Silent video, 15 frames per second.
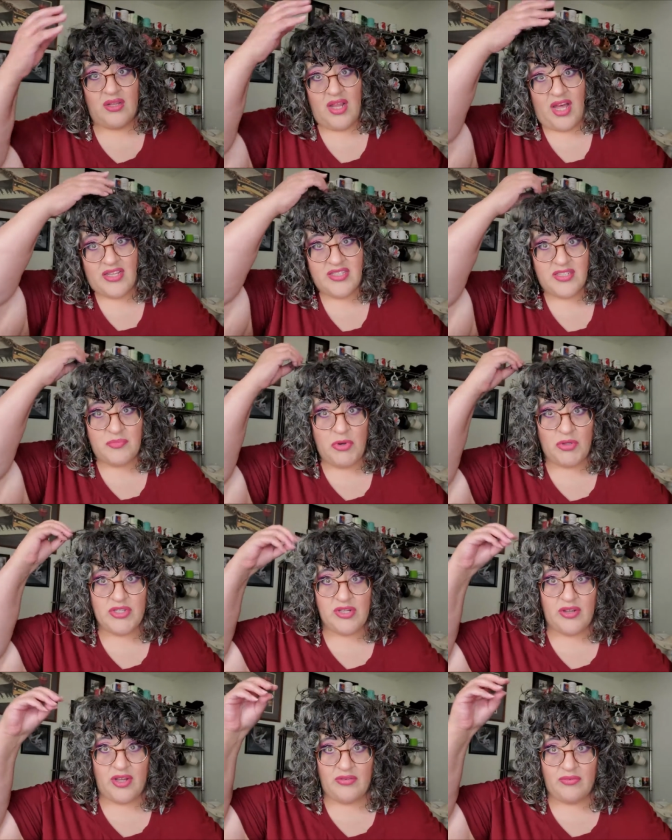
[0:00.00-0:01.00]
lost
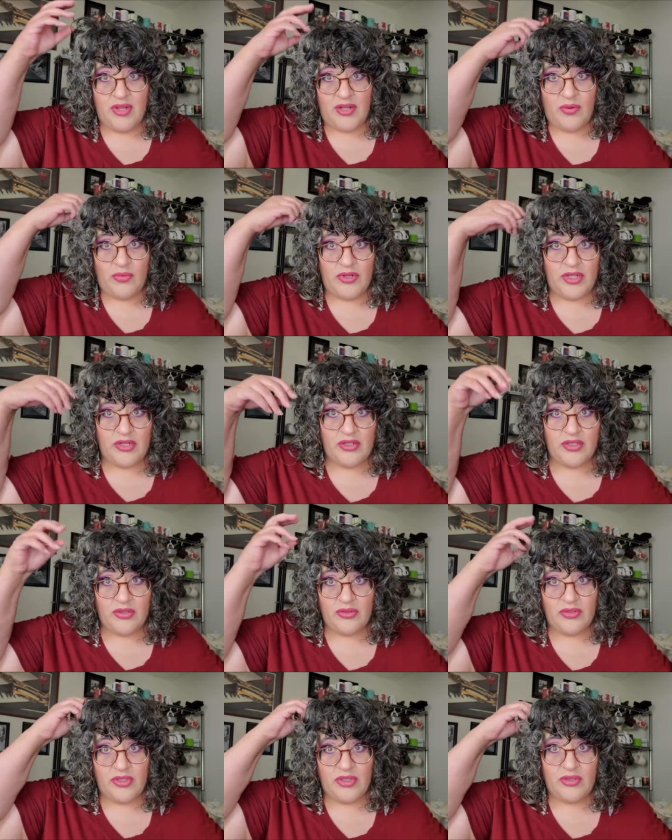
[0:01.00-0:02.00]
most. I, I don't need a
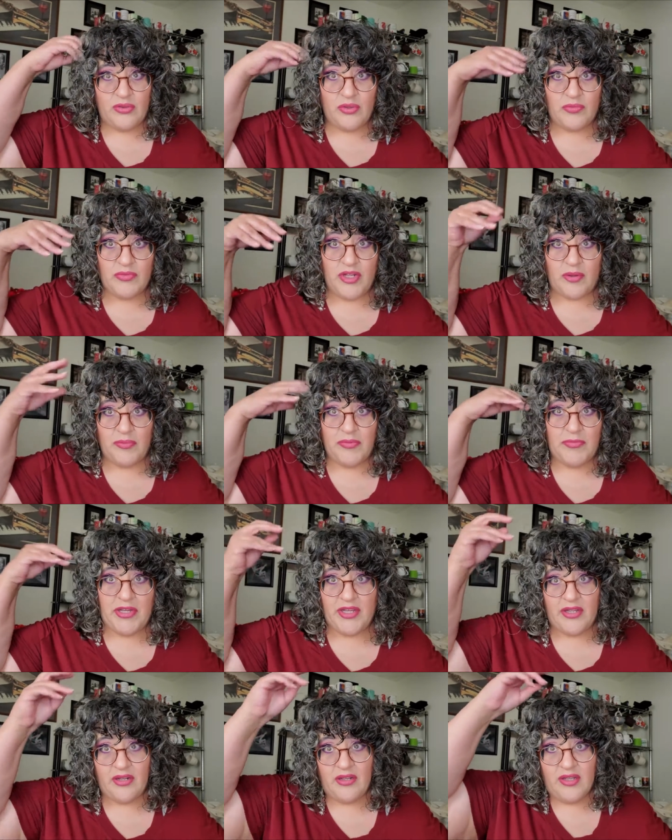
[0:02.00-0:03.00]
Curly Q up top of my
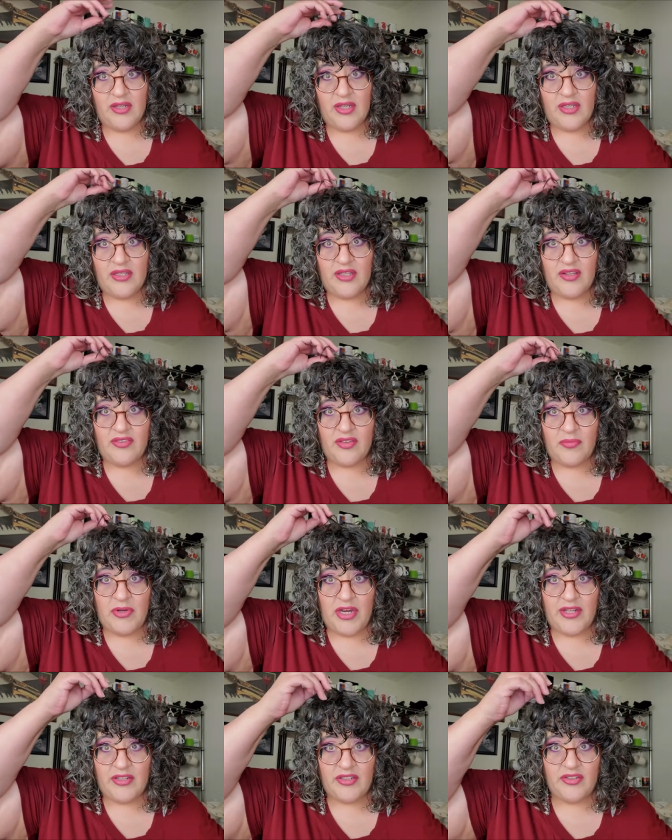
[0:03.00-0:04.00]
head. Yes, I'm
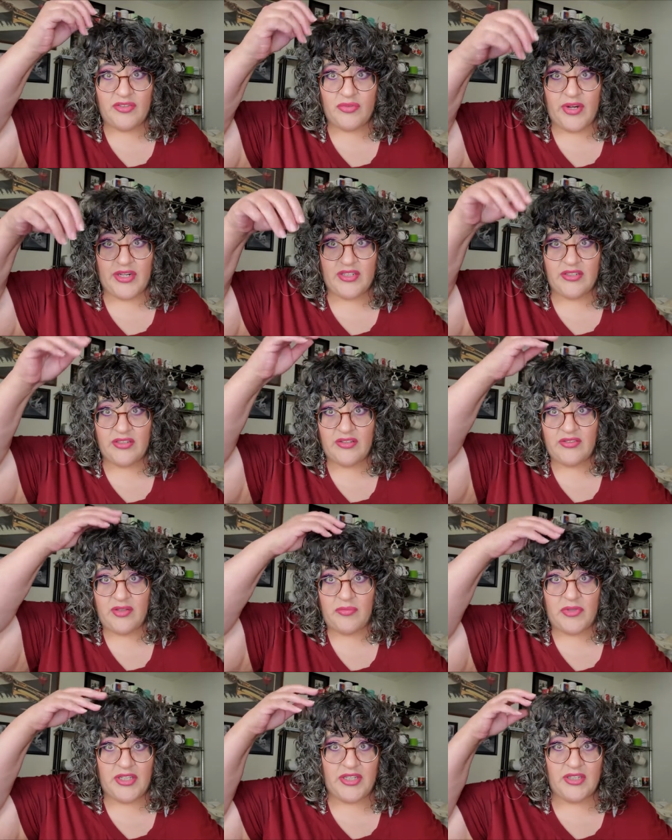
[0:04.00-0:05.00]
highly distracted because
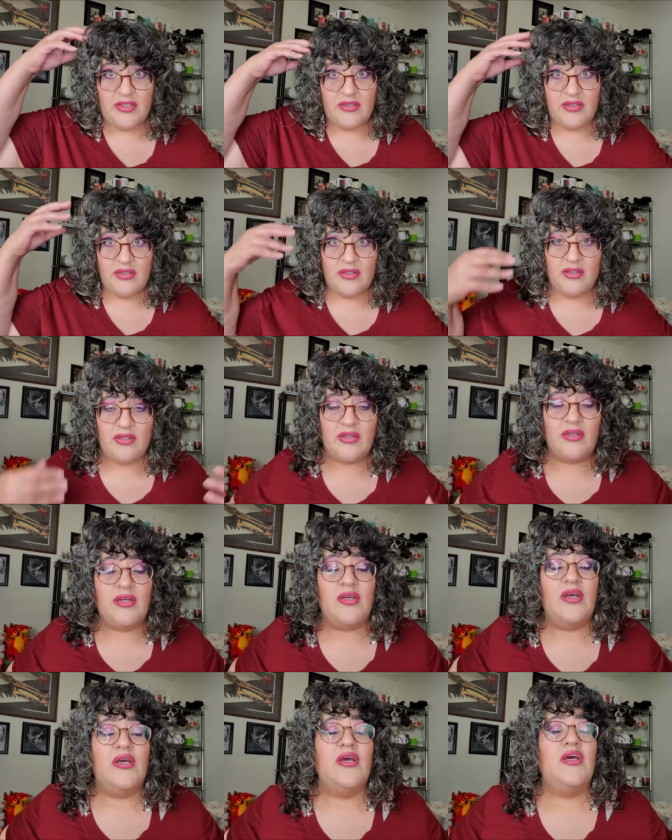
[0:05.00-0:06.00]
I'm late.
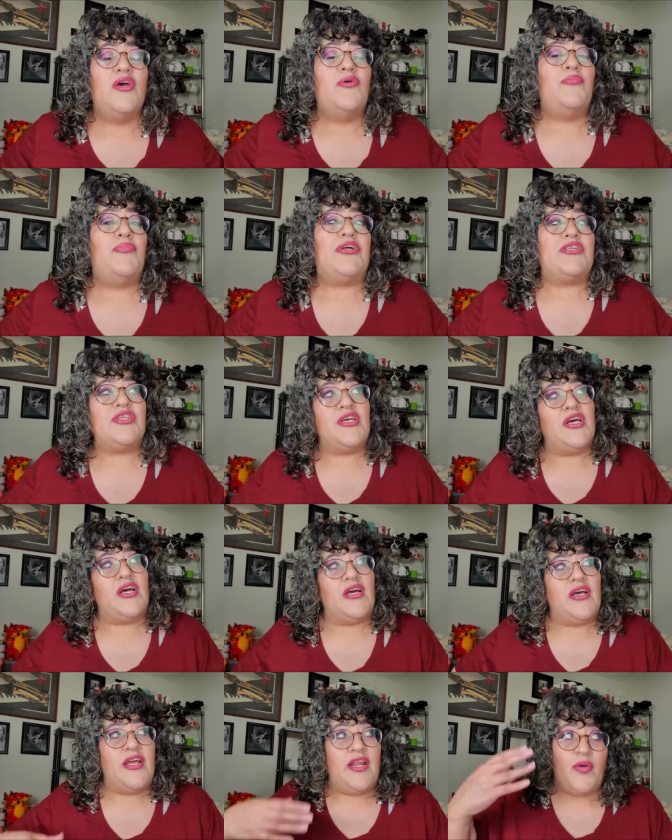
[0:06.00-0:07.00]
But
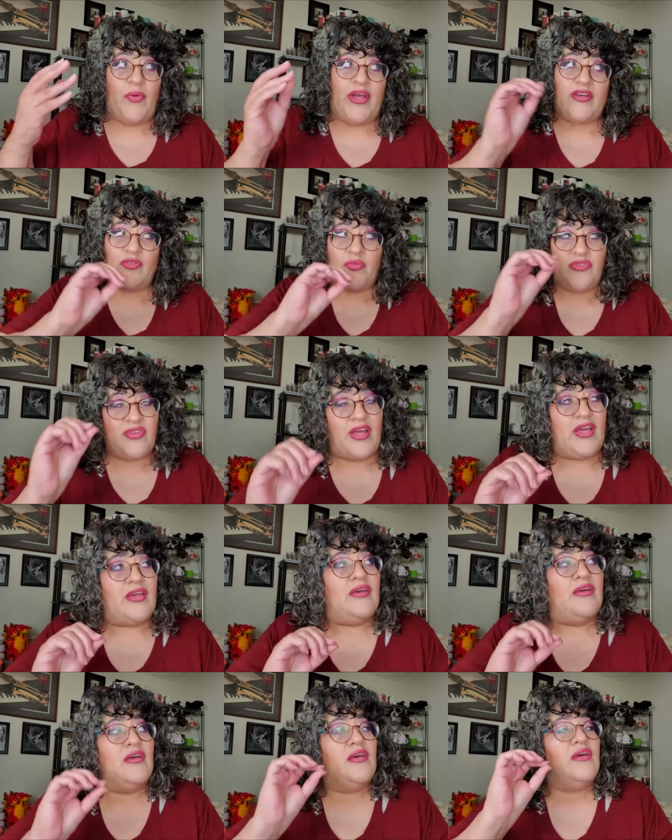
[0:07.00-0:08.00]
uh, anyway, as I was
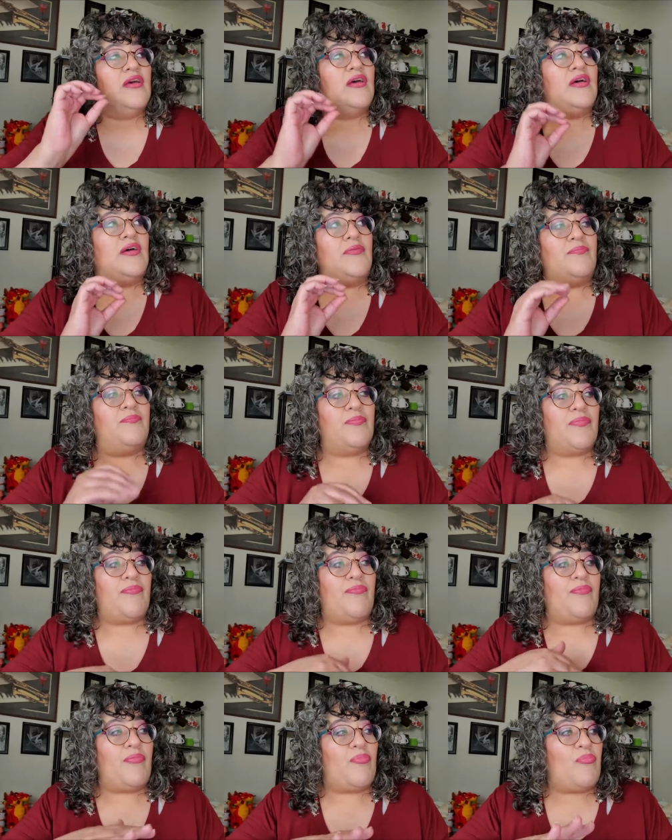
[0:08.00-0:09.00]
saying, um,
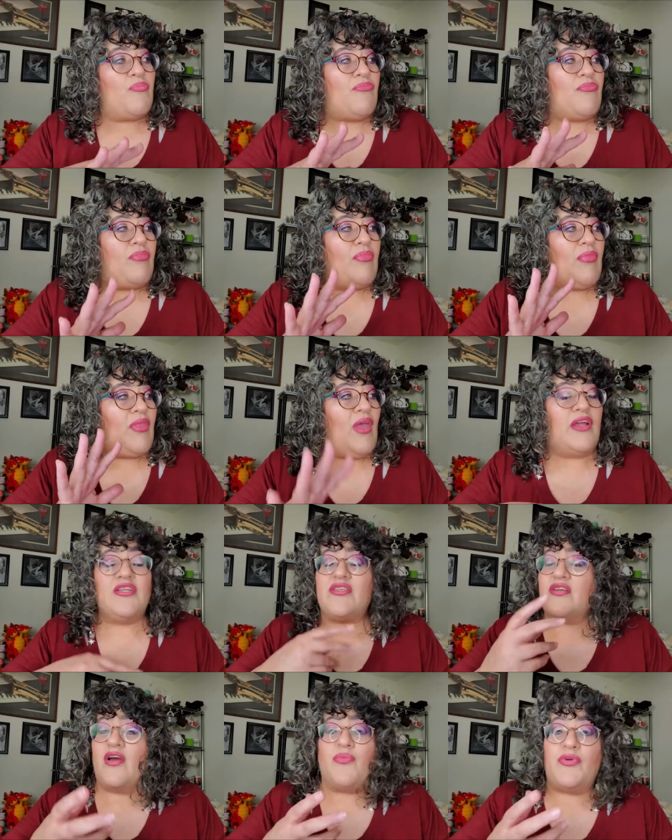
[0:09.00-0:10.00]
I
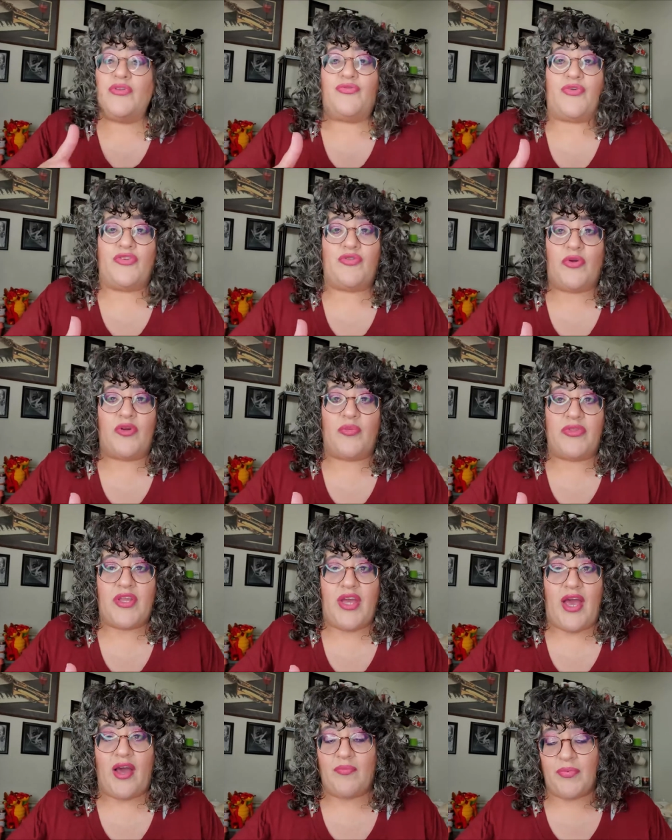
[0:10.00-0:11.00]
just got really frustrated with
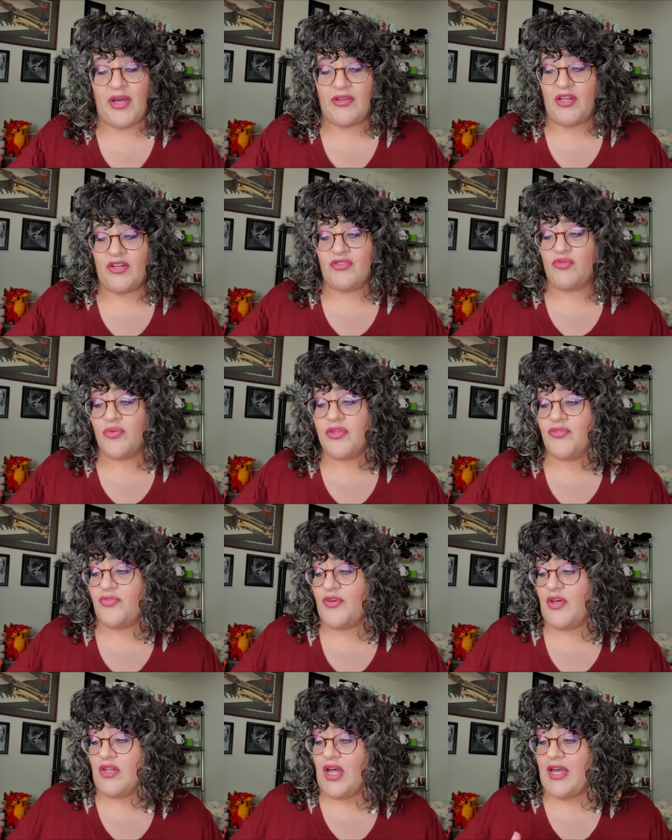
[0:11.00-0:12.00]
the app. I, it just really
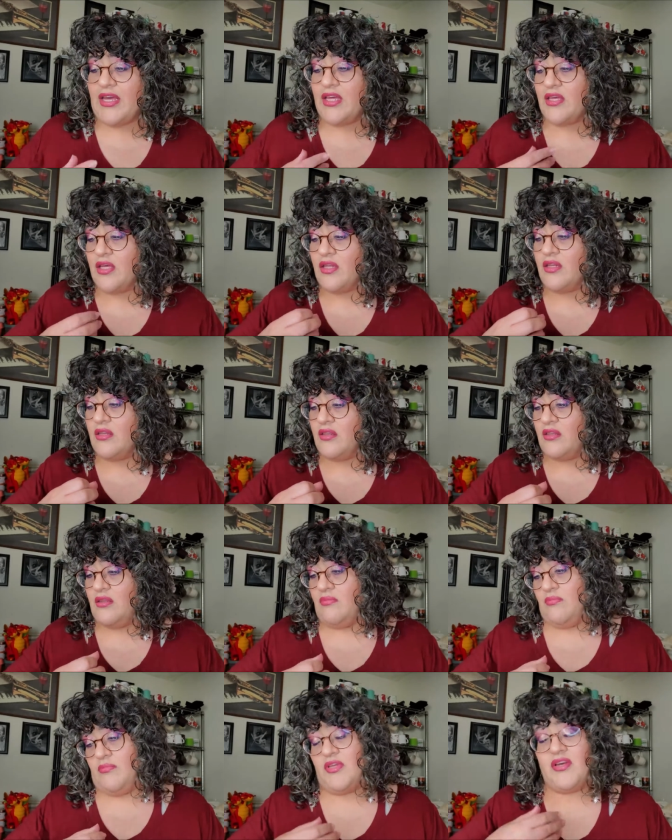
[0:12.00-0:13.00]
felt like it,
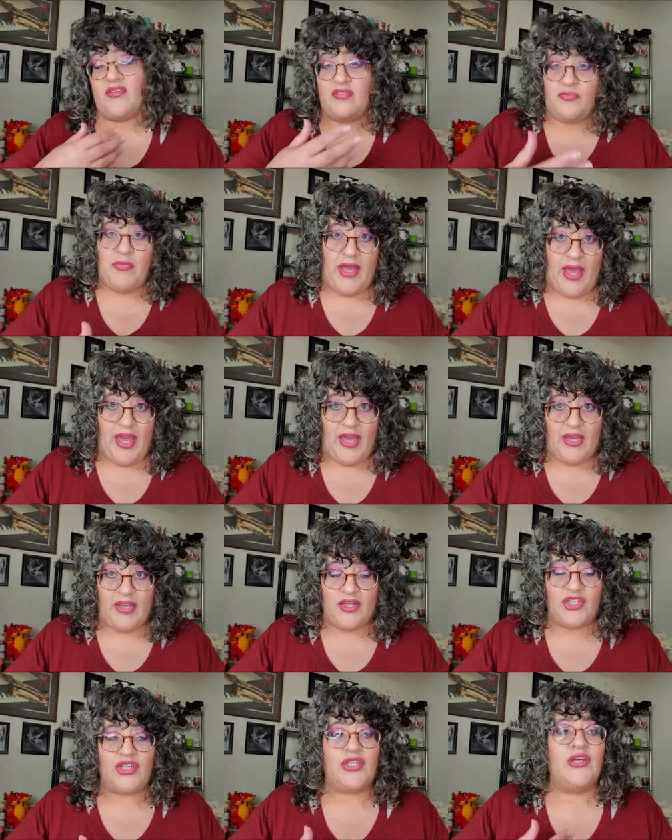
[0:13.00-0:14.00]
because of my
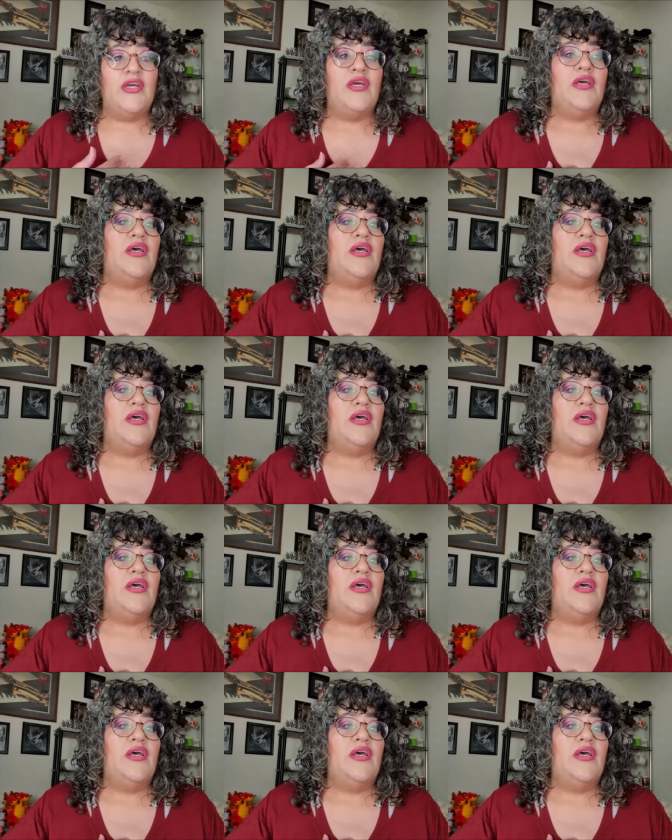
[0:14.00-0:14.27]
age,